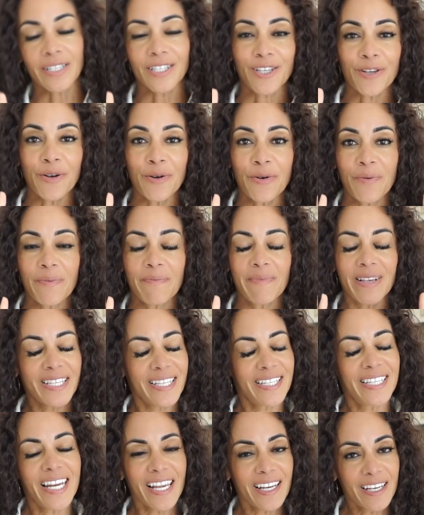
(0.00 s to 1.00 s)
so
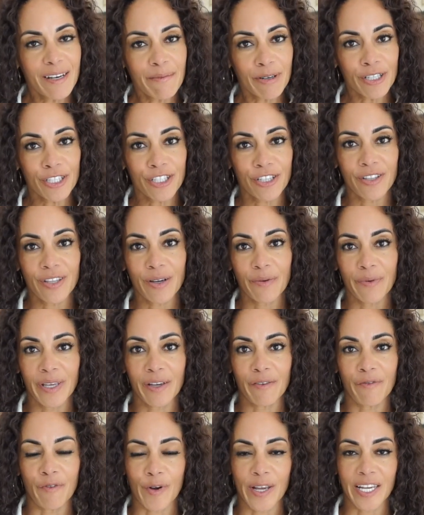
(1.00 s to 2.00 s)
mistake number 2 that
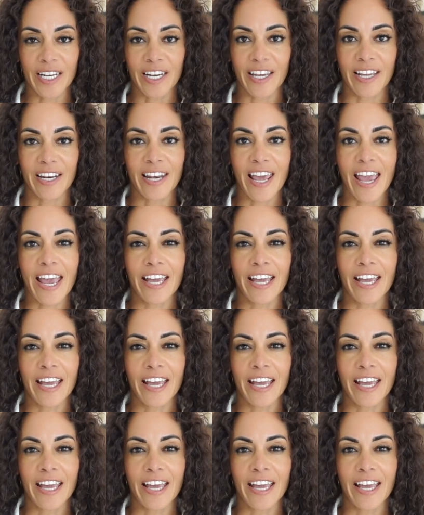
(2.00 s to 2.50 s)
we avoided,